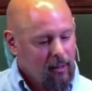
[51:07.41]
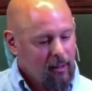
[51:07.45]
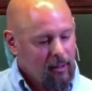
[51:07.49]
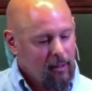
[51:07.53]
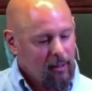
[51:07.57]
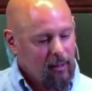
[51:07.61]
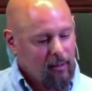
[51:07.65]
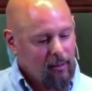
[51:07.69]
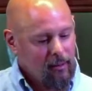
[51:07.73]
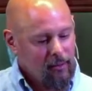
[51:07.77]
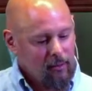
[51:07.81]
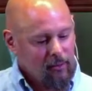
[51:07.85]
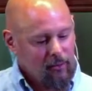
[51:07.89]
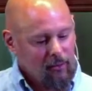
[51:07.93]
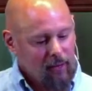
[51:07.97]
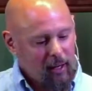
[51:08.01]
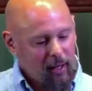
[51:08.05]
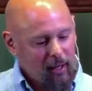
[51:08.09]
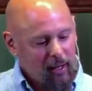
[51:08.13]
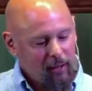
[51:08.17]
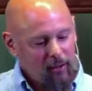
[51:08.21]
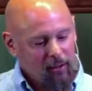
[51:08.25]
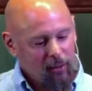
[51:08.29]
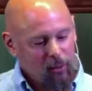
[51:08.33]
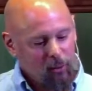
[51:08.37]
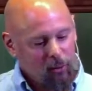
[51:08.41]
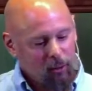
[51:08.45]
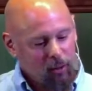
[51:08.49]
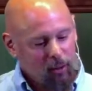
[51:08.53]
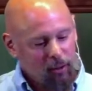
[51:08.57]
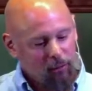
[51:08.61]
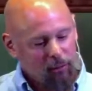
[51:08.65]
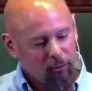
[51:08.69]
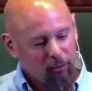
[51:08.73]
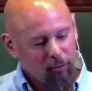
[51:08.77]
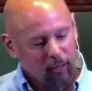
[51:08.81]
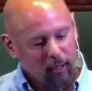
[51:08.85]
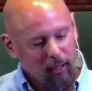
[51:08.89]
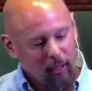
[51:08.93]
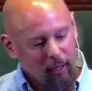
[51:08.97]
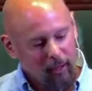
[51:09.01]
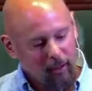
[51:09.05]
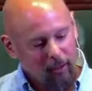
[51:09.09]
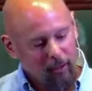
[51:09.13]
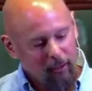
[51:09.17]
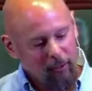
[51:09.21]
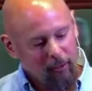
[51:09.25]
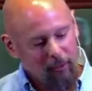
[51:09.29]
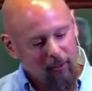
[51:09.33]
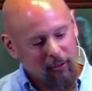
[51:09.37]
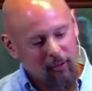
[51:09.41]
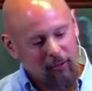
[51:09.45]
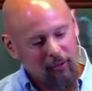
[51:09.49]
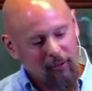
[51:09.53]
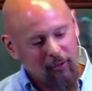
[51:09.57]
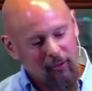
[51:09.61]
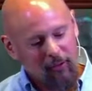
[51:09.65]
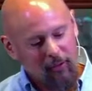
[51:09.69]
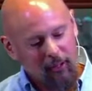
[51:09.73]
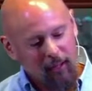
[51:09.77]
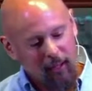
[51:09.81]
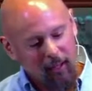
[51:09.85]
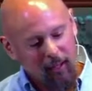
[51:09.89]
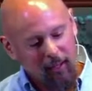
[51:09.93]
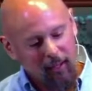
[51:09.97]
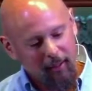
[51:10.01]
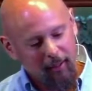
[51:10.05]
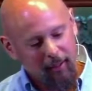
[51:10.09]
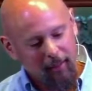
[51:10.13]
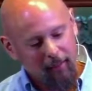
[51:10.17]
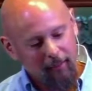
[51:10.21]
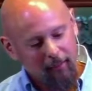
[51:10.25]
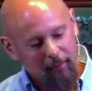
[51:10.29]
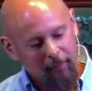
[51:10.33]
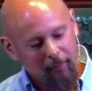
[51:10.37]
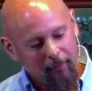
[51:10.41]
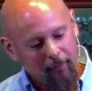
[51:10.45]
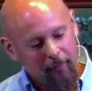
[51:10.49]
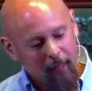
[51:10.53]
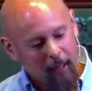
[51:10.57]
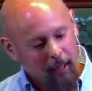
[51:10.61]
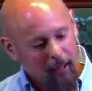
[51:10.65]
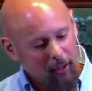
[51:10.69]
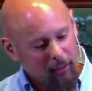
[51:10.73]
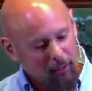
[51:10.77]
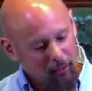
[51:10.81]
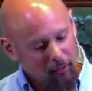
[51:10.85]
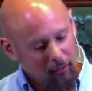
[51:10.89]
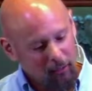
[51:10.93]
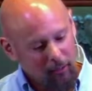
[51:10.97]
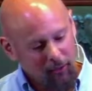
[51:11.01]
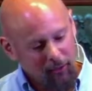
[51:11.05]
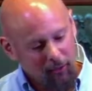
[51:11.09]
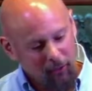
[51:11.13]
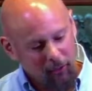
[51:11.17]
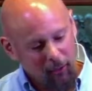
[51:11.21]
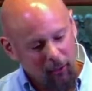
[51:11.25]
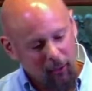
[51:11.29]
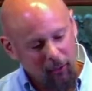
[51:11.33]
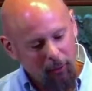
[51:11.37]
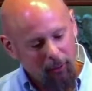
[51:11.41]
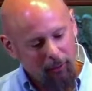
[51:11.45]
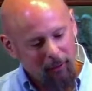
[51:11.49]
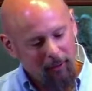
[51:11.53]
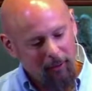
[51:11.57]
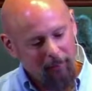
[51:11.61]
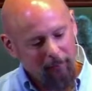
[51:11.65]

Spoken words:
and decided to work for others instead. As a result,